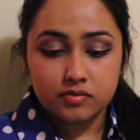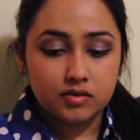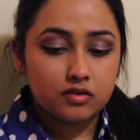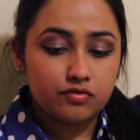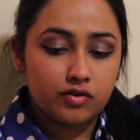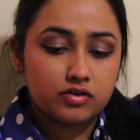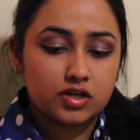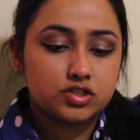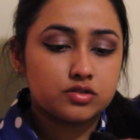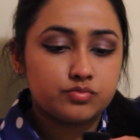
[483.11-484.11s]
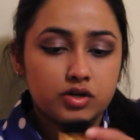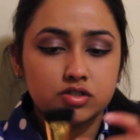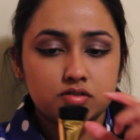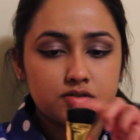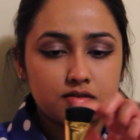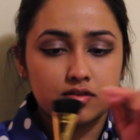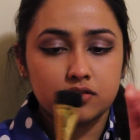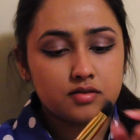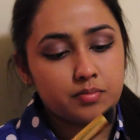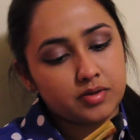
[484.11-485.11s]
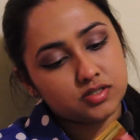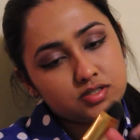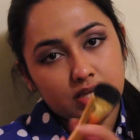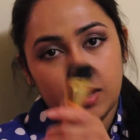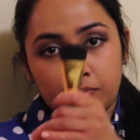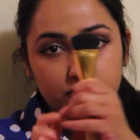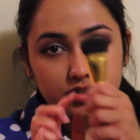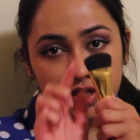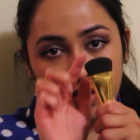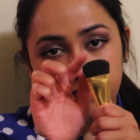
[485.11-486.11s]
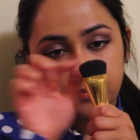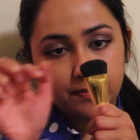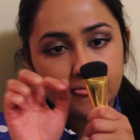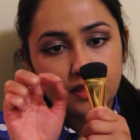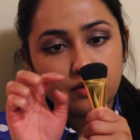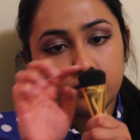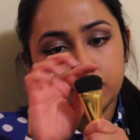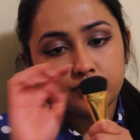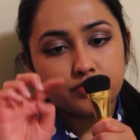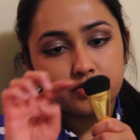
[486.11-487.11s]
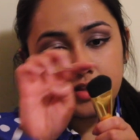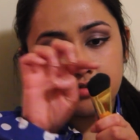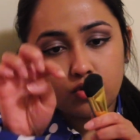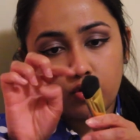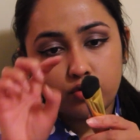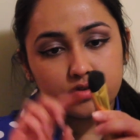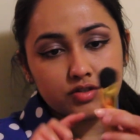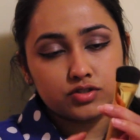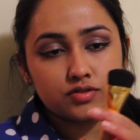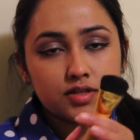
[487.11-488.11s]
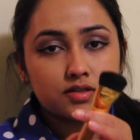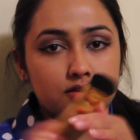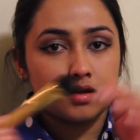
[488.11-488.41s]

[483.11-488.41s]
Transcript: This foundation brush, since it's a bit tapered shape, this goes into like